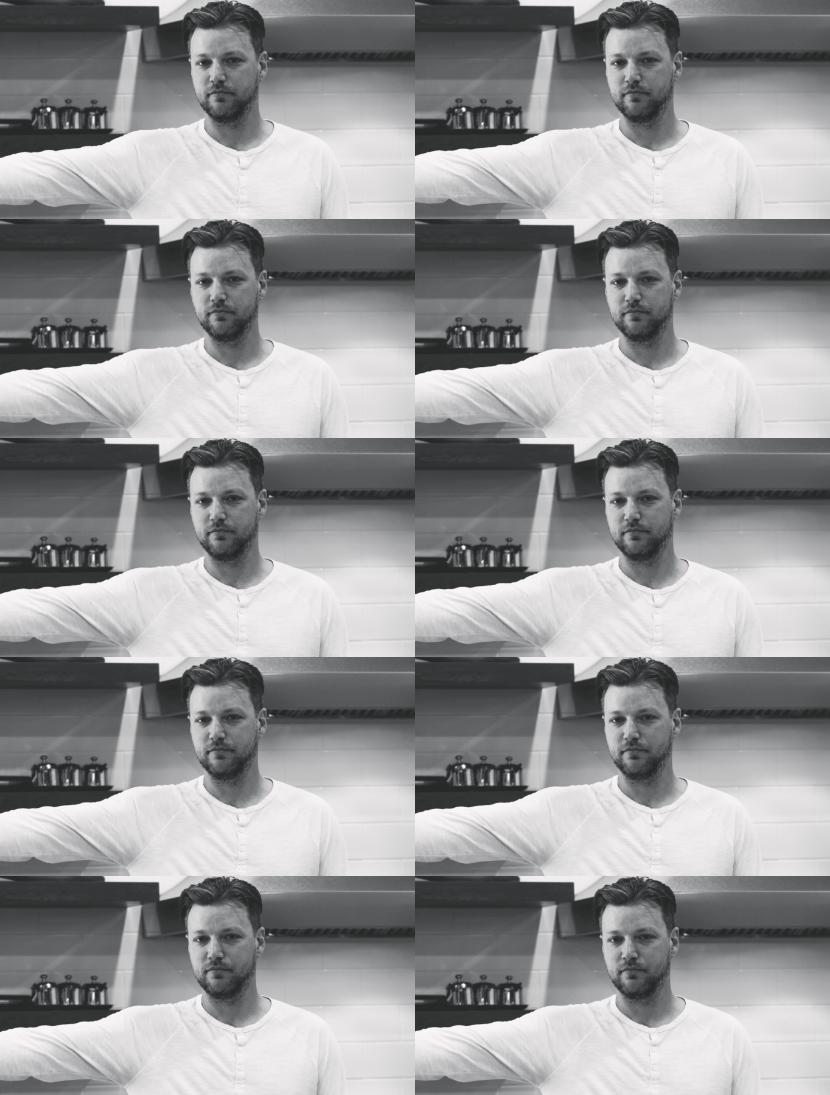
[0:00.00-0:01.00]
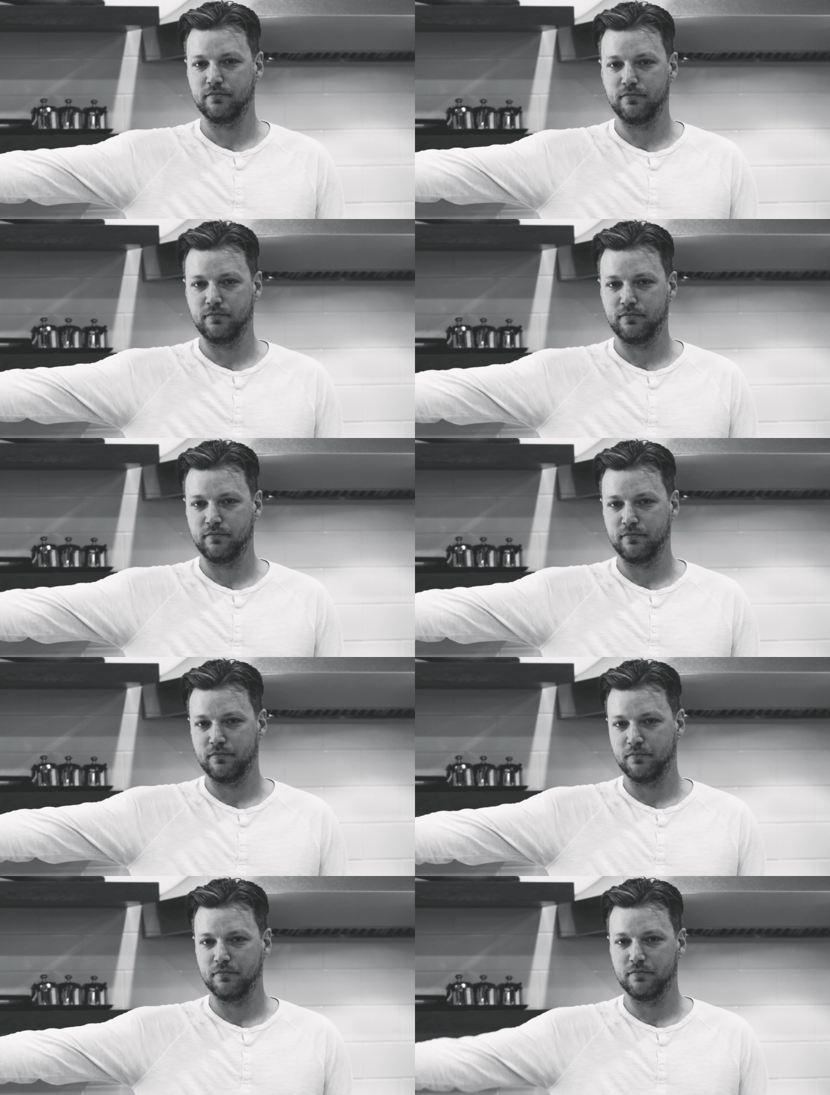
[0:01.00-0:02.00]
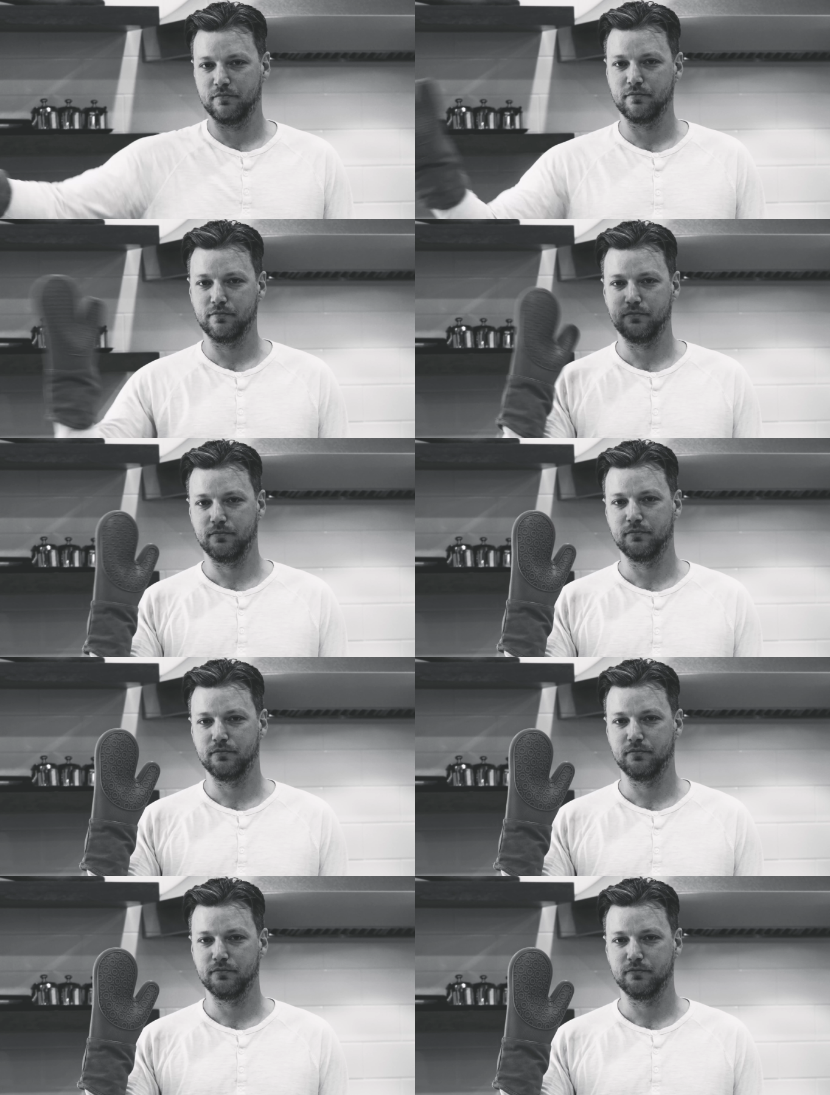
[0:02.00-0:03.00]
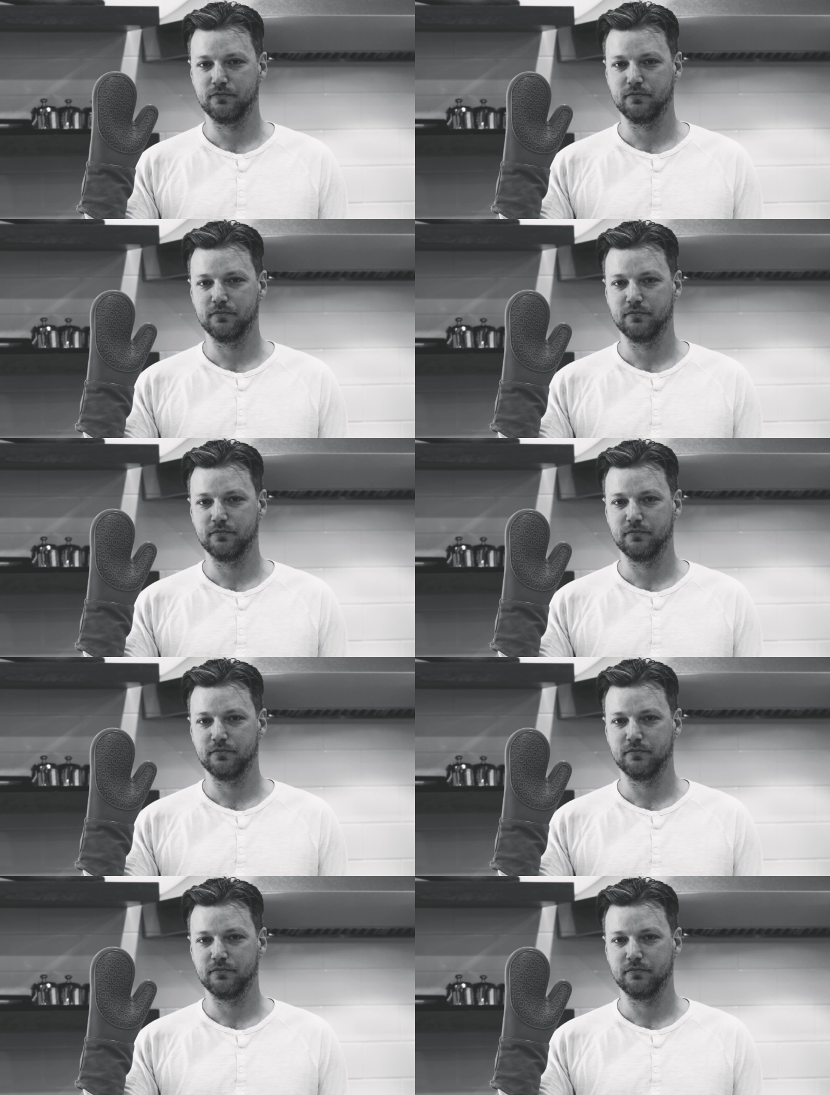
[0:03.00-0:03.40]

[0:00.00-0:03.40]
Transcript: (silence)